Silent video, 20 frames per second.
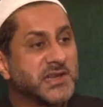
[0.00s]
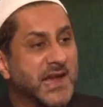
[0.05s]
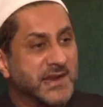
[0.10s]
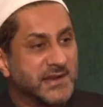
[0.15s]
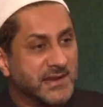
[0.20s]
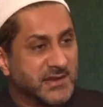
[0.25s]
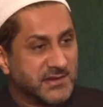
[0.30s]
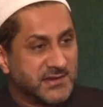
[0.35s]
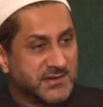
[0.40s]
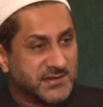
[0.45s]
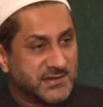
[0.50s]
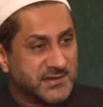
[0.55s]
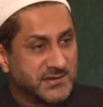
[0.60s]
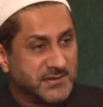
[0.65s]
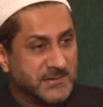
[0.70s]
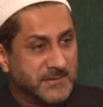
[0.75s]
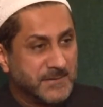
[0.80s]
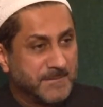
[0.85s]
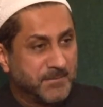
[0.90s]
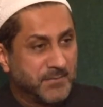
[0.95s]
tenet
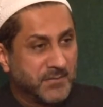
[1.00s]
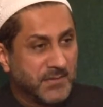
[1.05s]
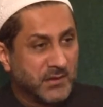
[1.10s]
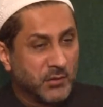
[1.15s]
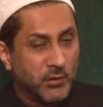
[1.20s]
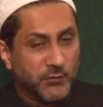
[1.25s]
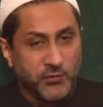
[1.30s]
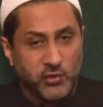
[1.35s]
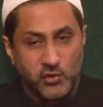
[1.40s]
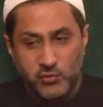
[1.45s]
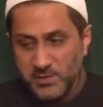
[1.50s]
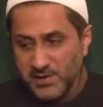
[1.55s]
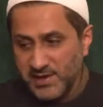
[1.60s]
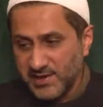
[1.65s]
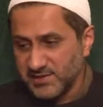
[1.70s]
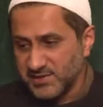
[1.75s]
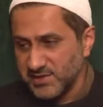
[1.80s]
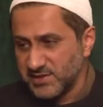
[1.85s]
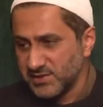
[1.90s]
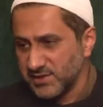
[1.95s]
of human
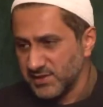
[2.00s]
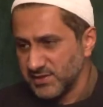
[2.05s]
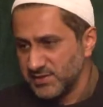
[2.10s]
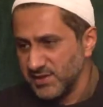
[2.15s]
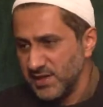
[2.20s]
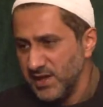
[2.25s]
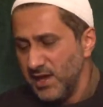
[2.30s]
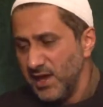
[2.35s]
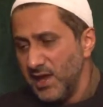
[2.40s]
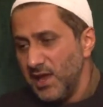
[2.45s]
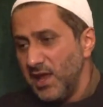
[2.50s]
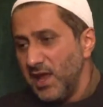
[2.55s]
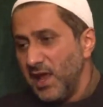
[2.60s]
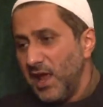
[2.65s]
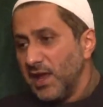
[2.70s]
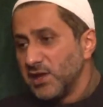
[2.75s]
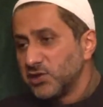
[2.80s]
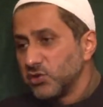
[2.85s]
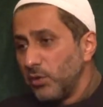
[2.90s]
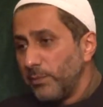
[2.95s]
existence,
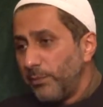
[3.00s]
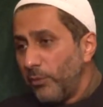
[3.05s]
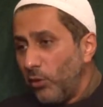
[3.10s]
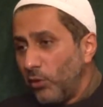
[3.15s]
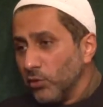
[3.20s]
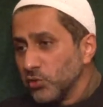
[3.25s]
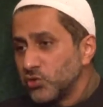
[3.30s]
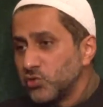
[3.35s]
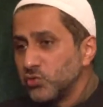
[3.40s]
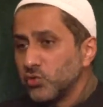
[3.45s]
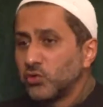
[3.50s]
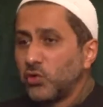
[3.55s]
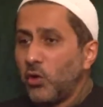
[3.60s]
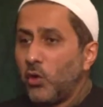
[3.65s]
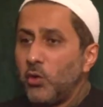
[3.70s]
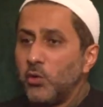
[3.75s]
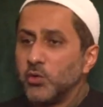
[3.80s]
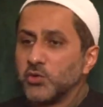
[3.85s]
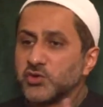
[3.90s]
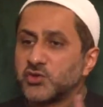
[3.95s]
as opposed to
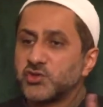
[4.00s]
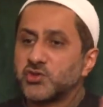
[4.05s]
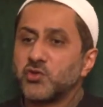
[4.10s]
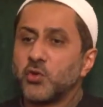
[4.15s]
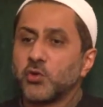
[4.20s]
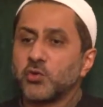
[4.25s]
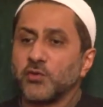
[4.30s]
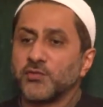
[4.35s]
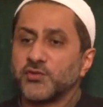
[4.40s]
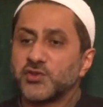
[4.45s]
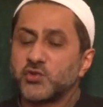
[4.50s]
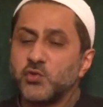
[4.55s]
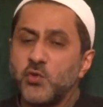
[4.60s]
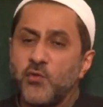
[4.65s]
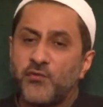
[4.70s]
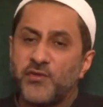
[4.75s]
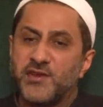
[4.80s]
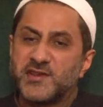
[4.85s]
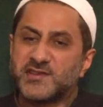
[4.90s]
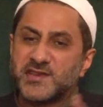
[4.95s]
those sort of
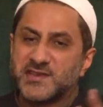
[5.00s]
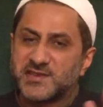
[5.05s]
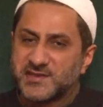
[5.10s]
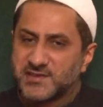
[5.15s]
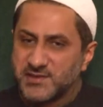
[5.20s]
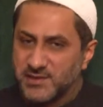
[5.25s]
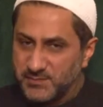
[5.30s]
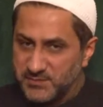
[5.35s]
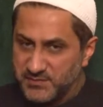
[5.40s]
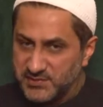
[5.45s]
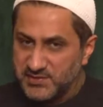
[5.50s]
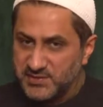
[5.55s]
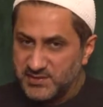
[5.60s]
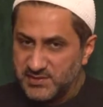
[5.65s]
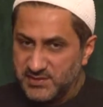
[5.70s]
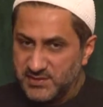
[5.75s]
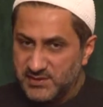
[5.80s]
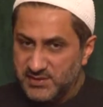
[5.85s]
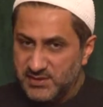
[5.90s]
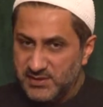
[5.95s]
Sufi
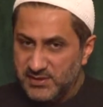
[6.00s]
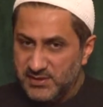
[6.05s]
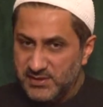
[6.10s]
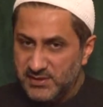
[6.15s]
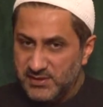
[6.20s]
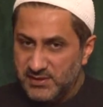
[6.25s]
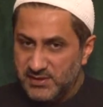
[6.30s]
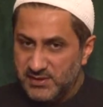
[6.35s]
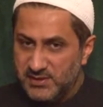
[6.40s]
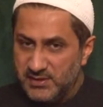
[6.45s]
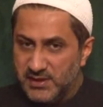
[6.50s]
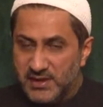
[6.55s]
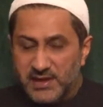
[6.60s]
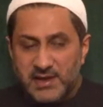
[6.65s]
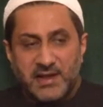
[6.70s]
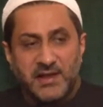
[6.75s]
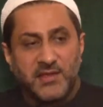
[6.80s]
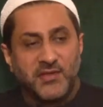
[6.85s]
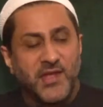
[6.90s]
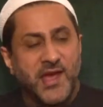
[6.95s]
systems
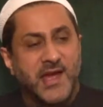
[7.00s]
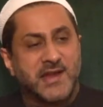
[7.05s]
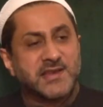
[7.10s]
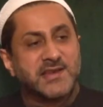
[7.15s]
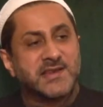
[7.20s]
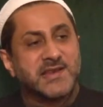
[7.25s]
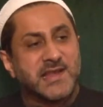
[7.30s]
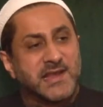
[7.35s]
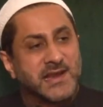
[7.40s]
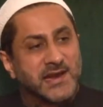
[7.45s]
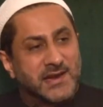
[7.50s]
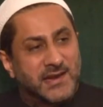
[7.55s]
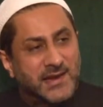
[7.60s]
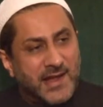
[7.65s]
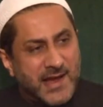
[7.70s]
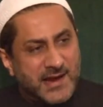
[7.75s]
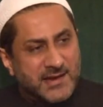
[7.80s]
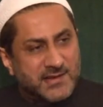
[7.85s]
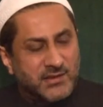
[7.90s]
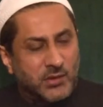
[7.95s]
that
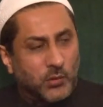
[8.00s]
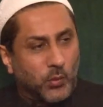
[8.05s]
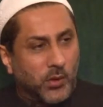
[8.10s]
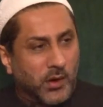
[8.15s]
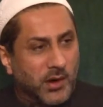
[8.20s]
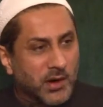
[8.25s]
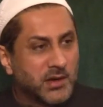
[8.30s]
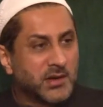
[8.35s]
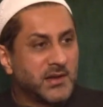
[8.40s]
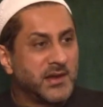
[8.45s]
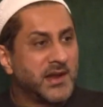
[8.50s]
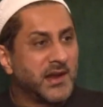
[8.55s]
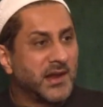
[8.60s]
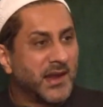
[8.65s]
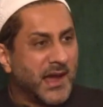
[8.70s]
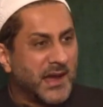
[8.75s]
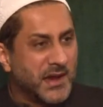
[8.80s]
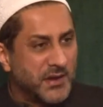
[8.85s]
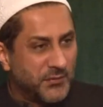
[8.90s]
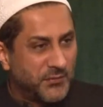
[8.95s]
neglect the worldly
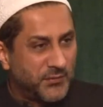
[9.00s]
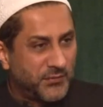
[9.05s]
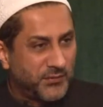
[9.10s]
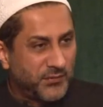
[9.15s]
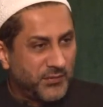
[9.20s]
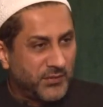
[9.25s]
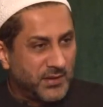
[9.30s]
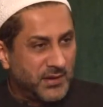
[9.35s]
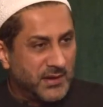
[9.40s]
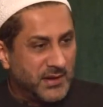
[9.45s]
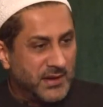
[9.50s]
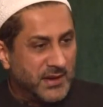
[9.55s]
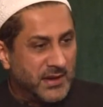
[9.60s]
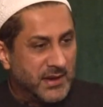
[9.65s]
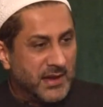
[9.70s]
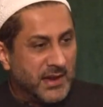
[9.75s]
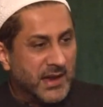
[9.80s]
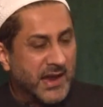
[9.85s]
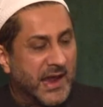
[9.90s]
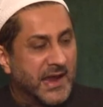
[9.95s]
life
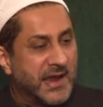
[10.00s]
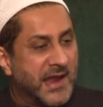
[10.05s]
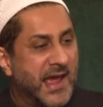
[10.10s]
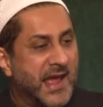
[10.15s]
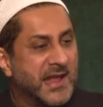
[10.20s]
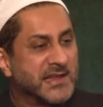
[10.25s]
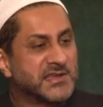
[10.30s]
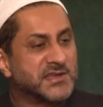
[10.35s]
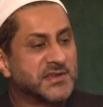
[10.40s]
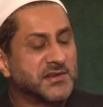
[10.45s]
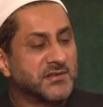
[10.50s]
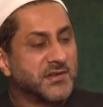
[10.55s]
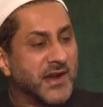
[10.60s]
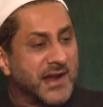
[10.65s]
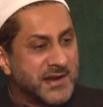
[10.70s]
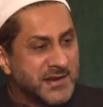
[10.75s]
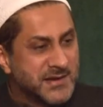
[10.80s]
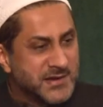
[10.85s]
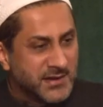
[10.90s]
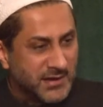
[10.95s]
and hence
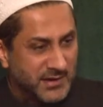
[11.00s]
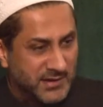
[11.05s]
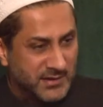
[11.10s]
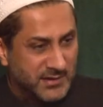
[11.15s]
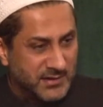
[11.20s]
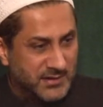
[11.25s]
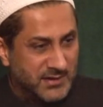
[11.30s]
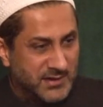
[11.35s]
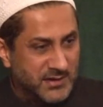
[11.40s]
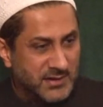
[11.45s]
render